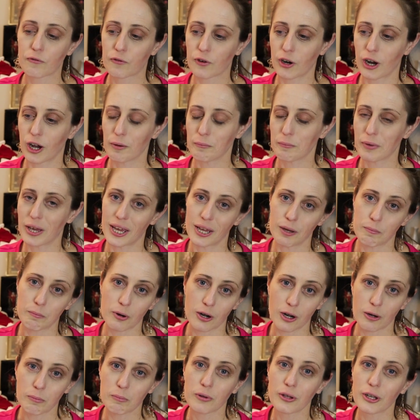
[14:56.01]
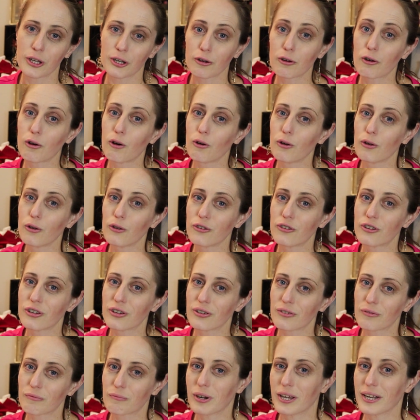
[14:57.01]
from a purple and gold
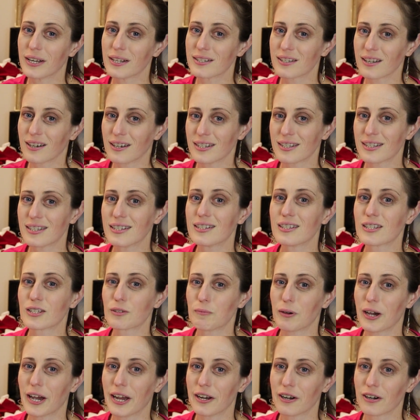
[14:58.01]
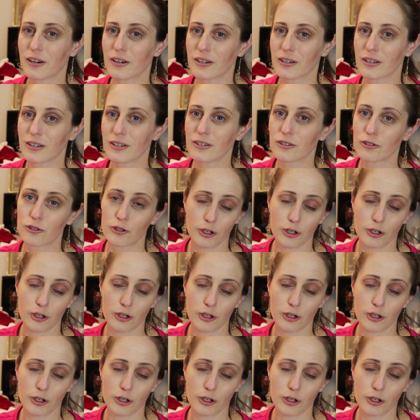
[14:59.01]
Renaissance-inspired,